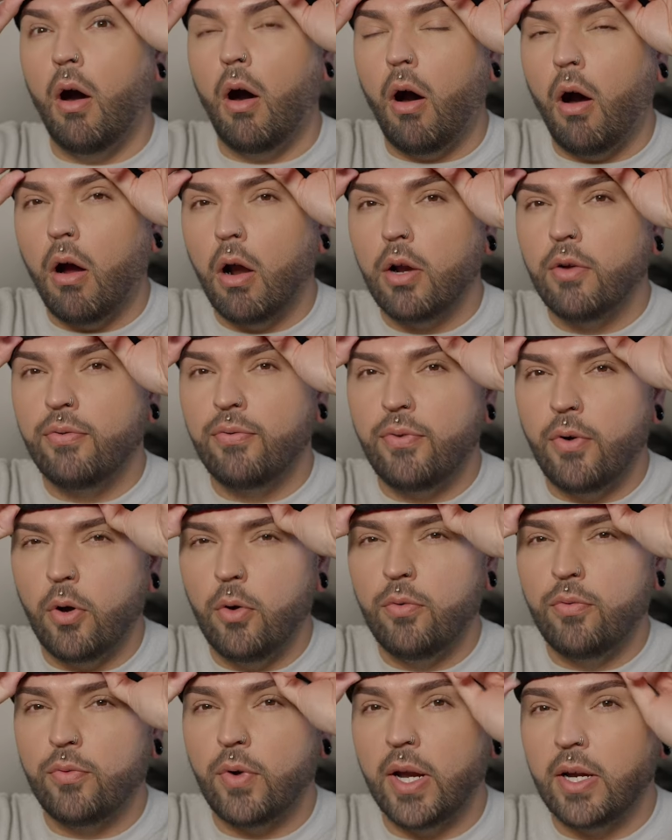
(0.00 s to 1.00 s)
Are
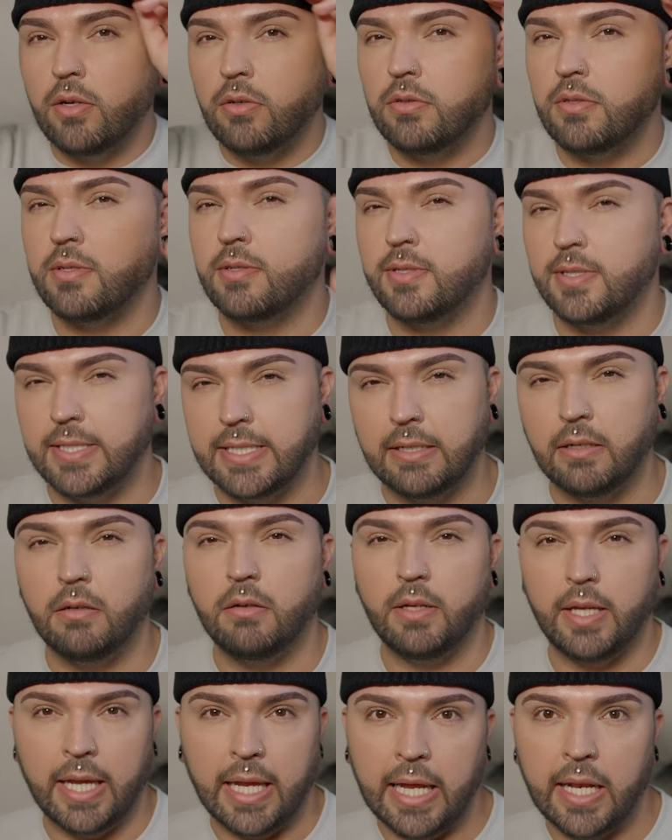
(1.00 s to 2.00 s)
faux freckles
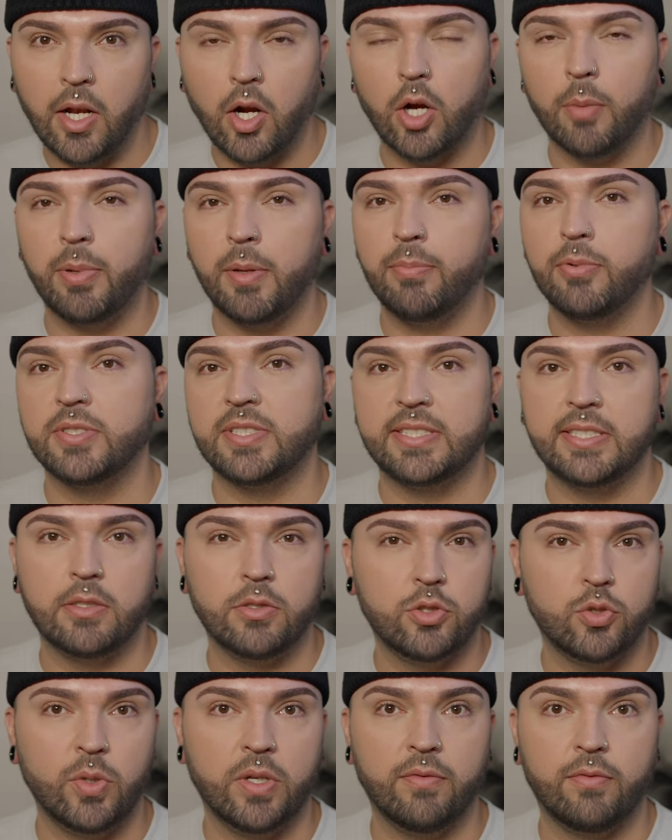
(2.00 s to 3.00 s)
still in? Are people
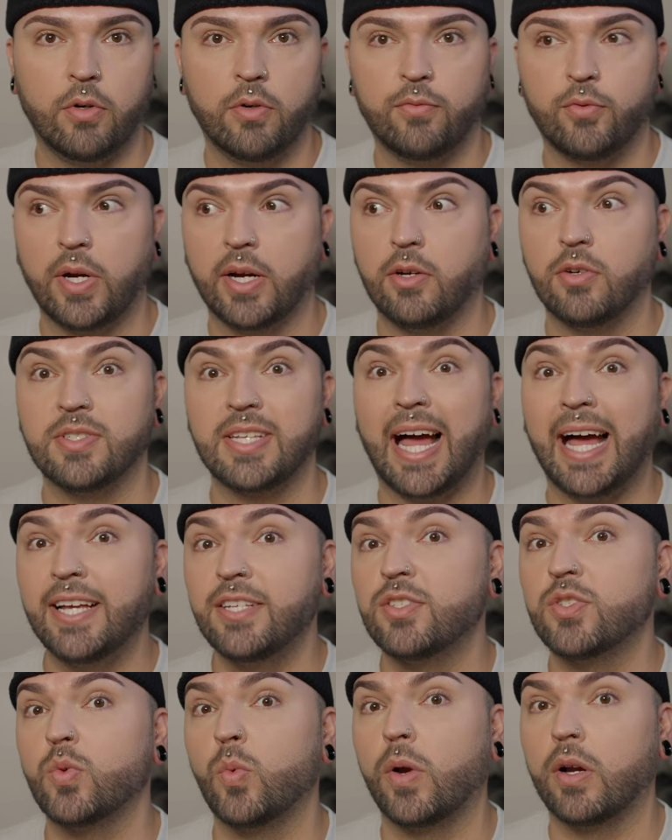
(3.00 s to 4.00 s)
still doing faux freckles? I
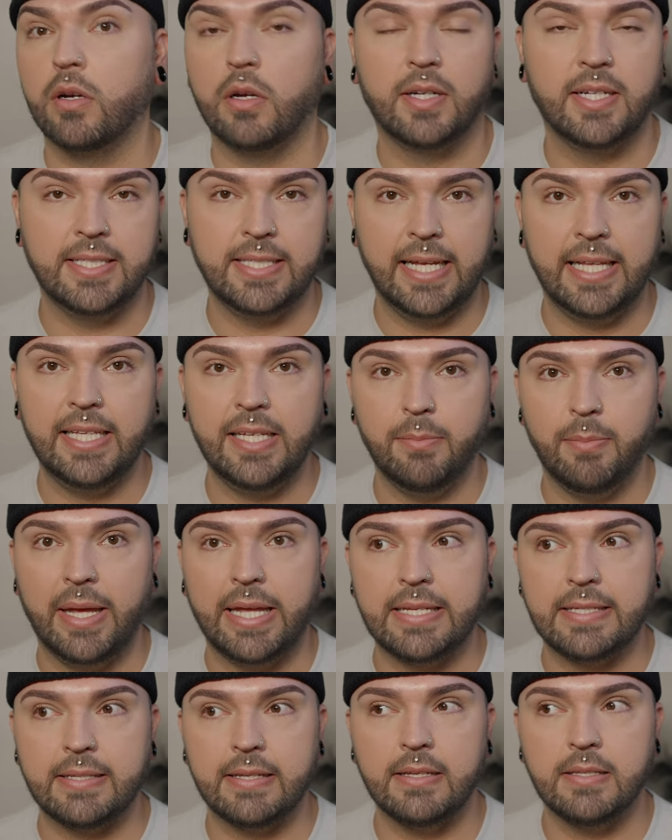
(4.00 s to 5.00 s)
swear on a daily
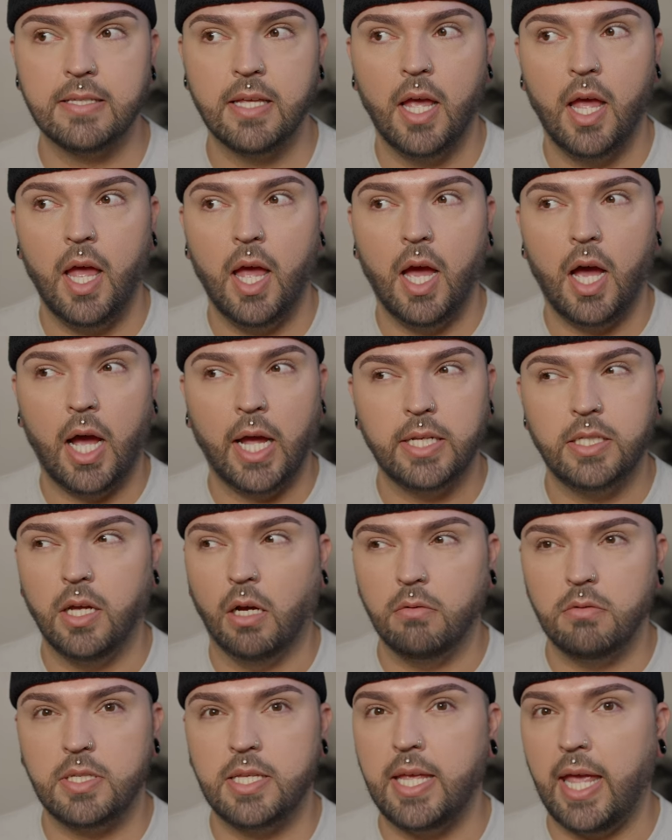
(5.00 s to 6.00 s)
basis, I
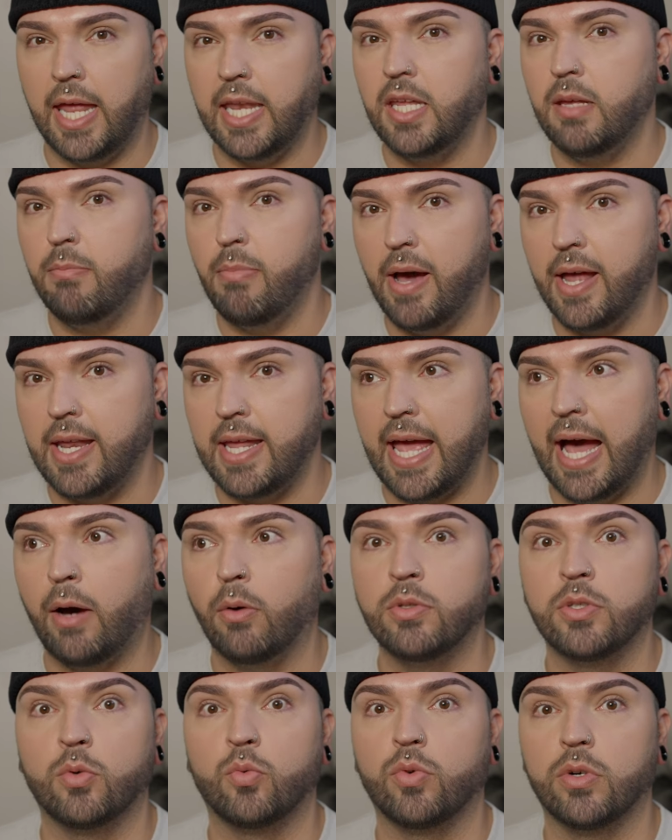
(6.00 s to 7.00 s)
don't see anybody
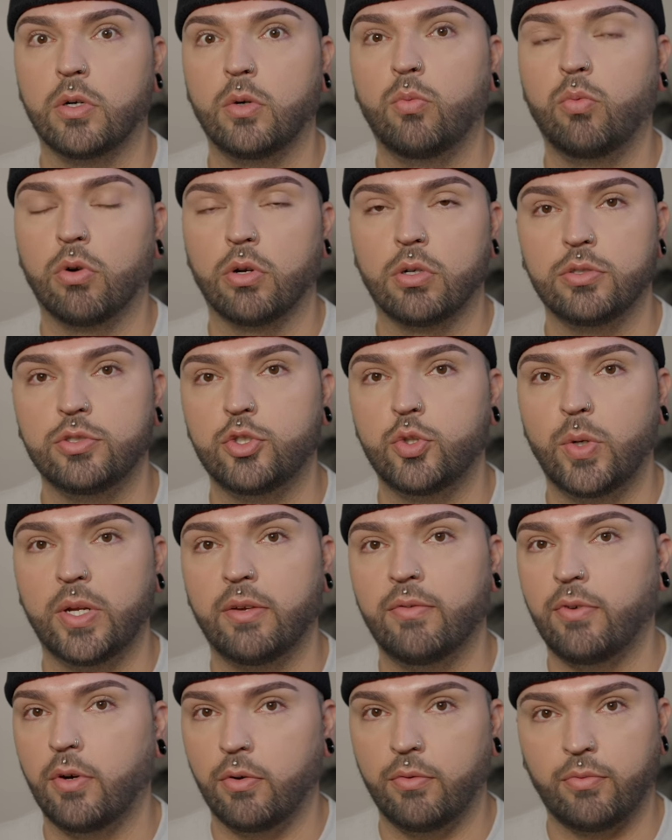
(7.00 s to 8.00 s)
out in the real world doing
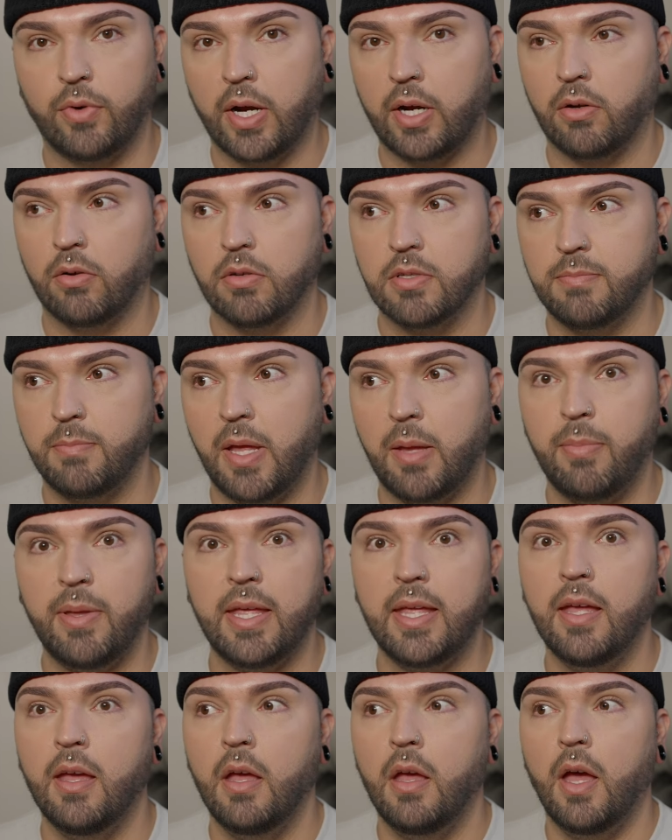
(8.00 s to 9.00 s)
faux freckles.
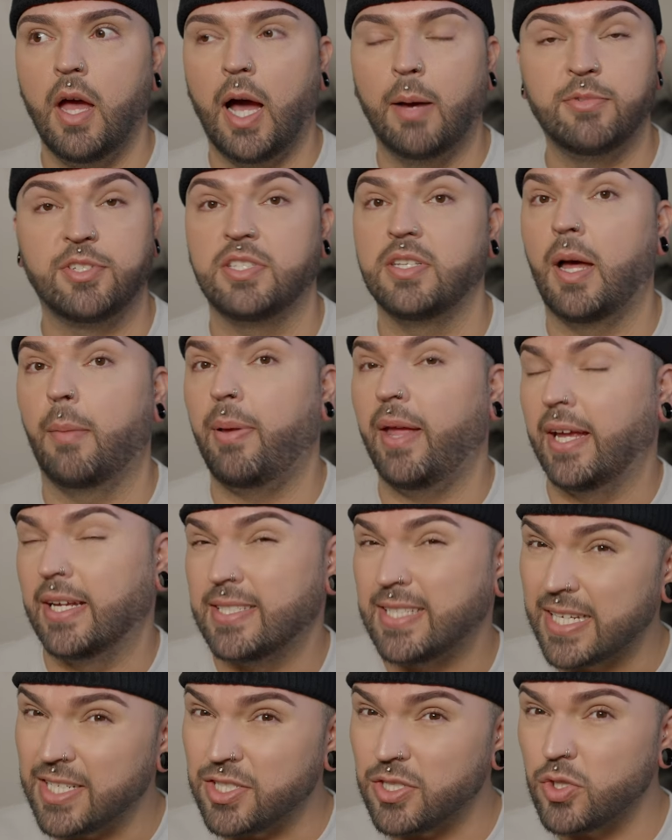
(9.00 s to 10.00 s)
Maybe I'm just not paying
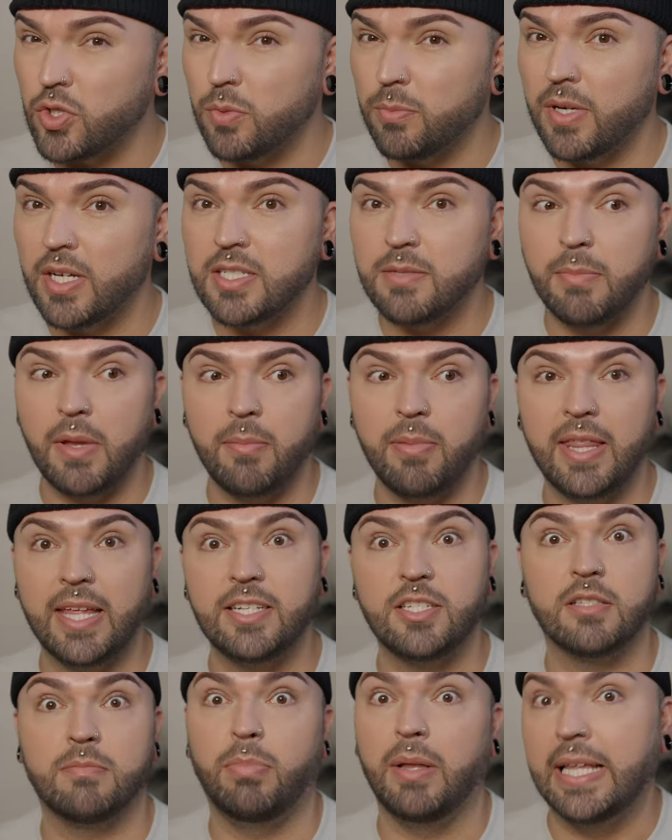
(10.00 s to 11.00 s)
attention too much. Maybe they
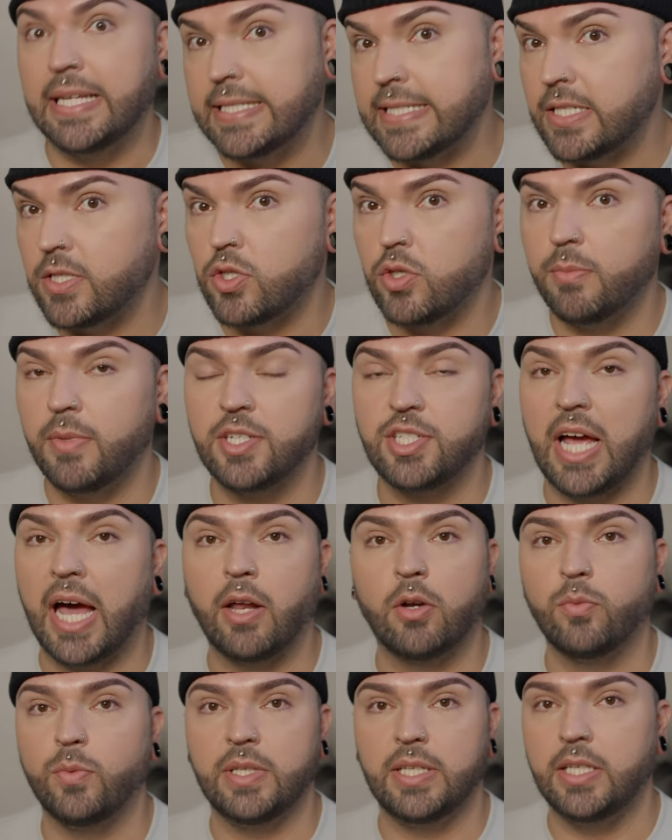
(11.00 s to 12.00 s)
just blend in too much. I
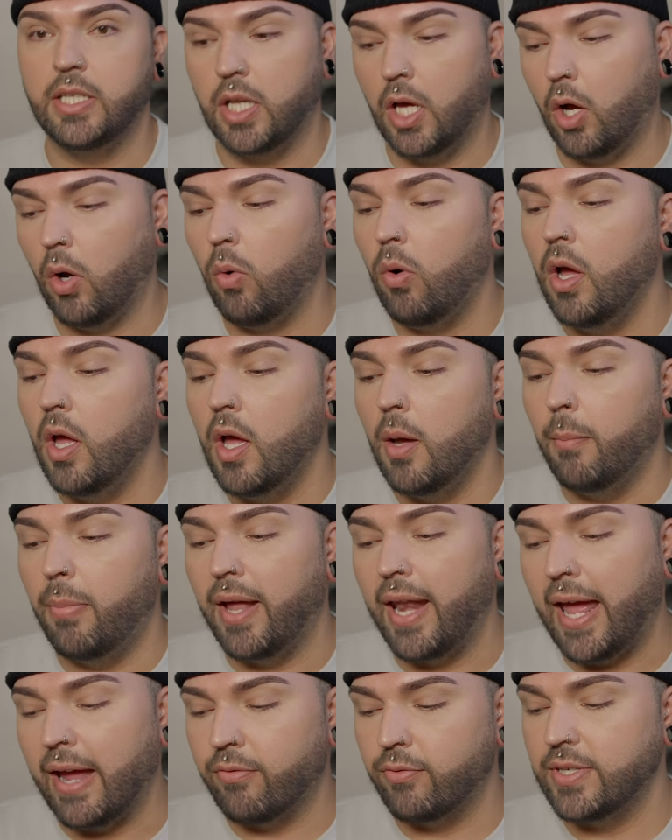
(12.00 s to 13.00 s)
don't really know.
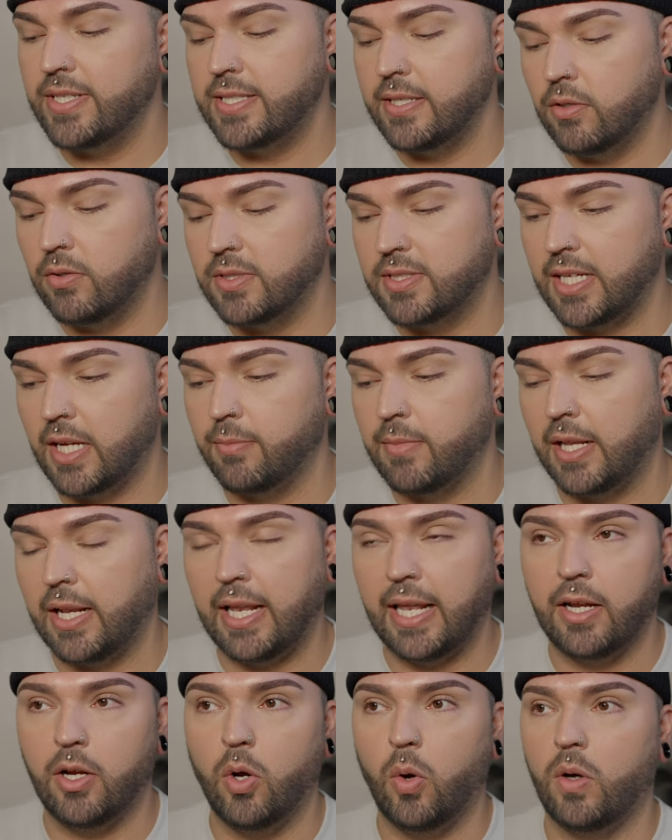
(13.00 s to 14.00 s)
But every single time that I
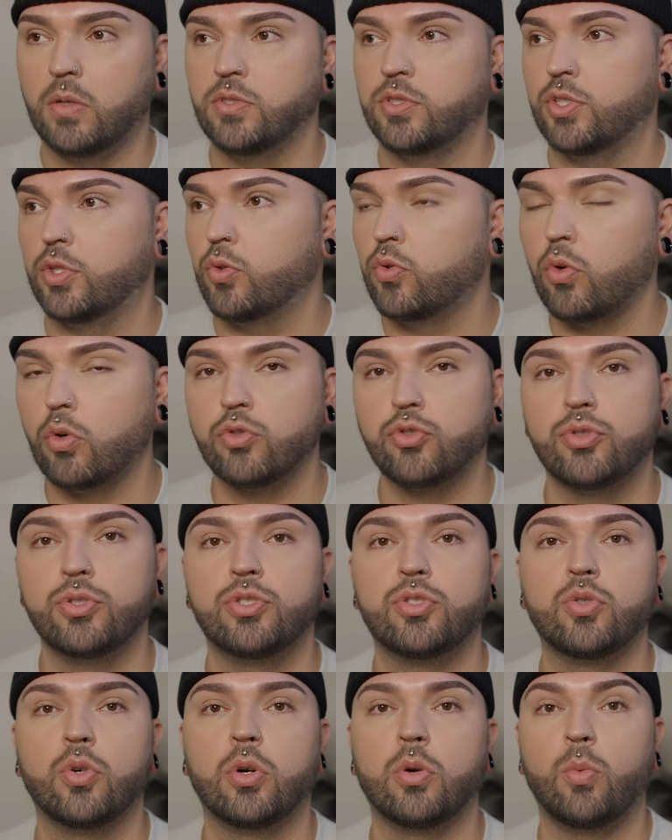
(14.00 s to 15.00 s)
like go out into the grocery
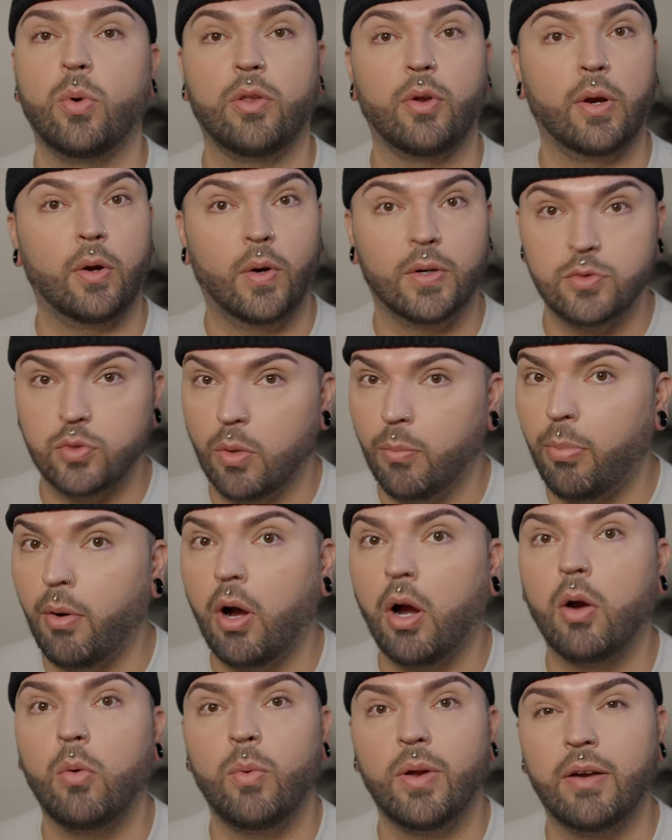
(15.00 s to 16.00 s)
store, whether I go out to a
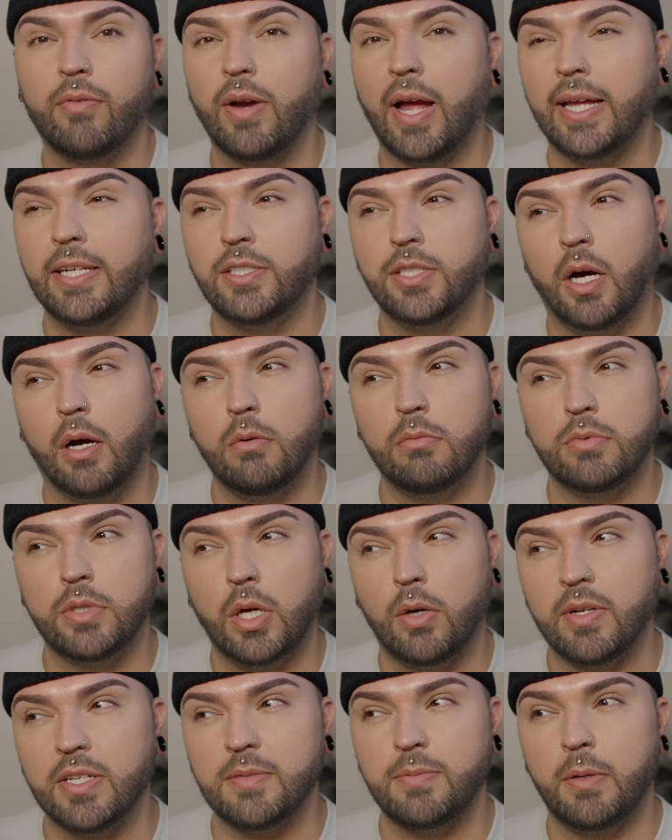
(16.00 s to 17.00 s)
bar, whatever, I don't
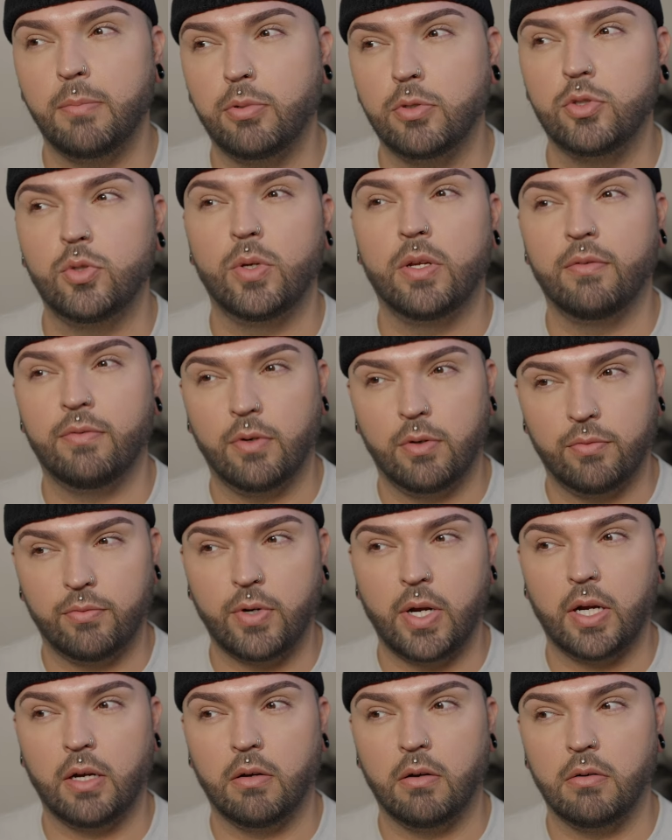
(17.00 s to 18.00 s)
notice people doing faux
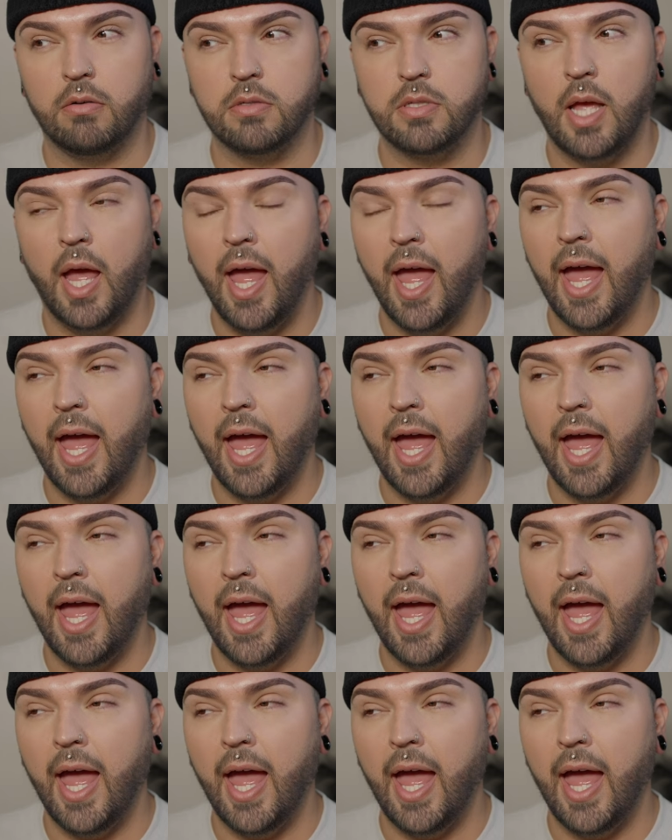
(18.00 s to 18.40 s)
freckles.